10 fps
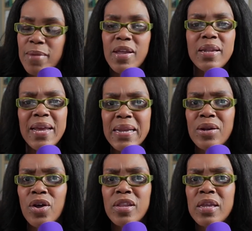that landed
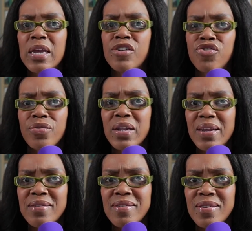on the injury
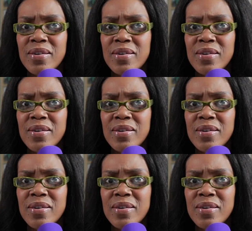list,